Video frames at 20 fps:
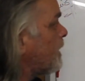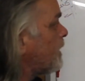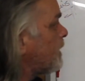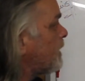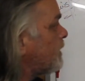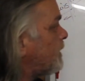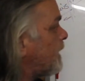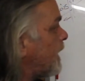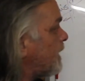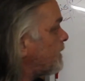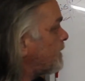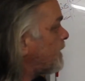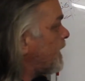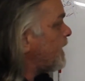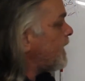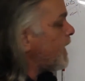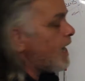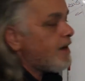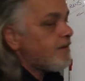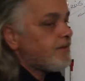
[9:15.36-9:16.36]
that they
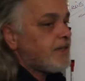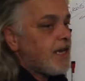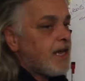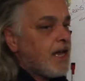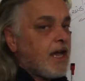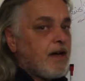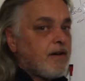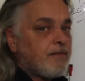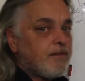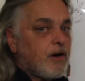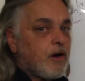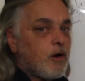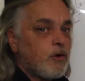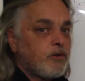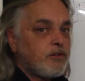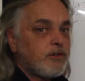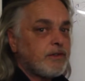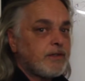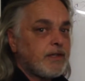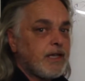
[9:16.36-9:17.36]
have to have
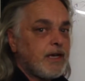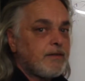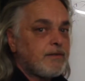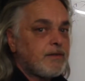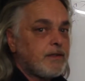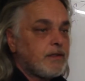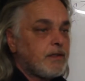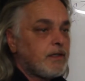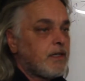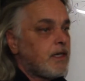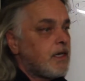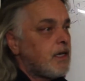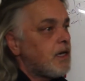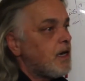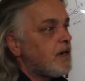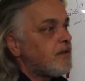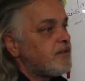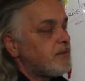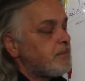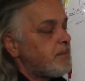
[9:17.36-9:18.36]
ocean level
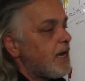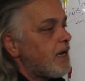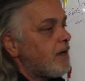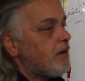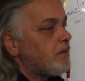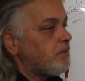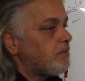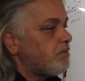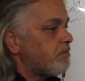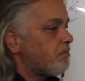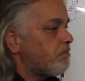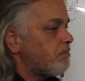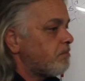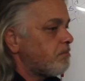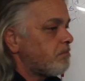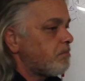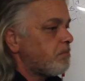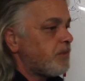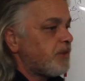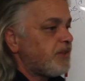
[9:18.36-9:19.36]
of about
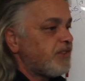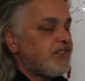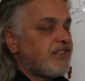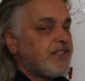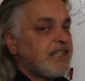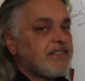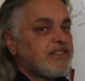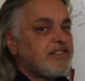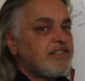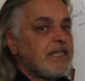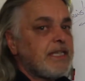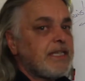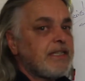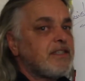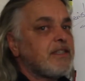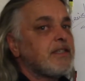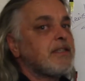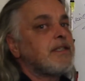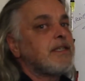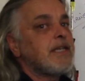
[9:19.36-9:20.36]
60
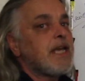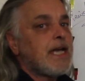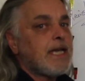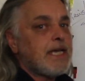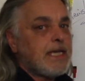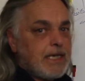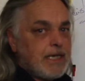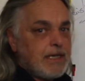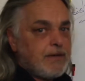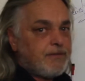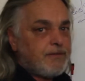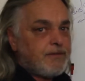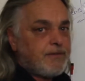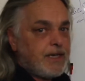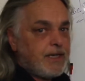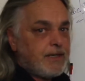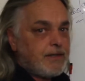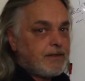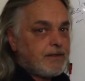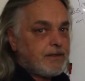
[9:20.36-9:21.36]
to 90
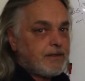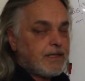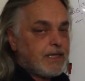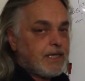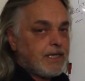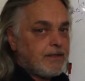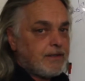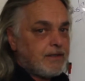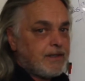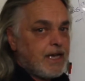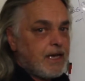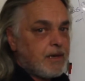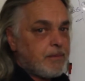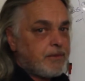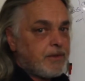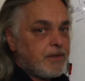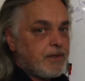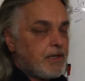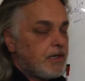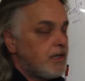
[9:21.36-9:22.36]
feet in
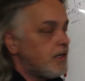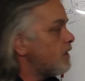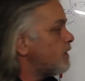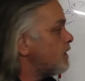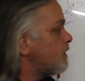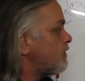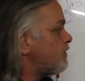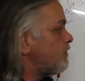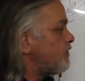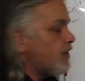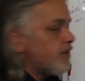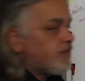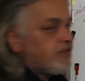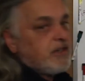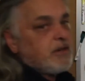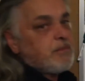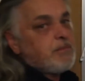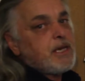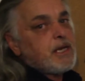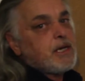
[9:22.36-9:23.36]
depth just
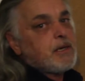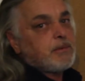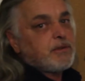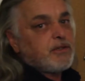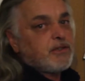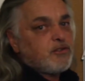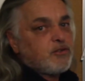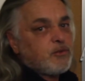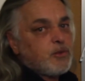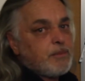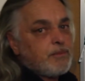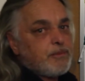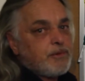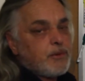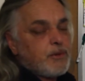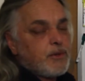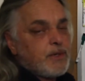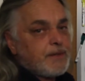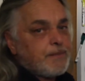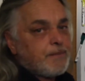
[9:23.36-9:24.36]
to be able to swim
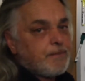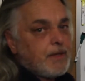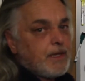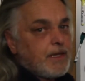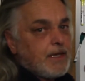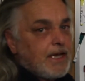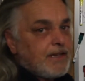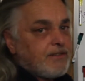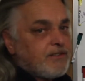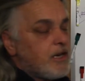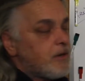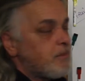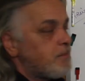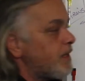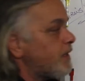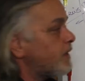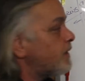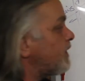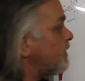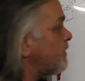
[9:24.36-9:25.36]
through it. That's how
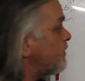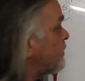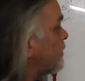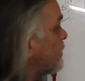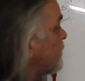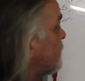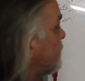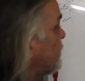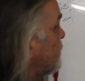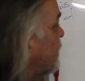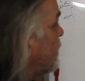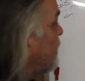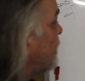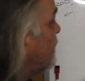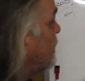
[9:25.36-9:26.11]
big these turtles are.